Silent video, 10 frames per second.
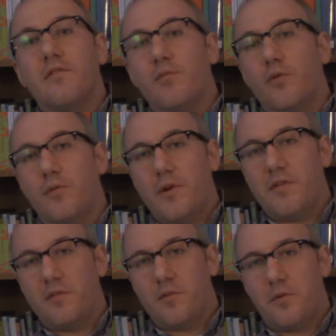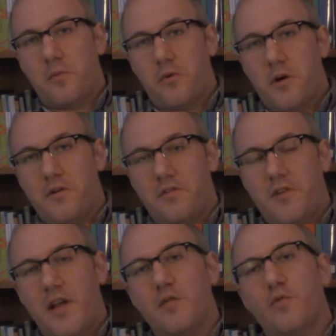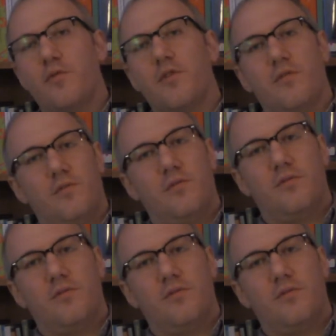more reasonable or more understandable, though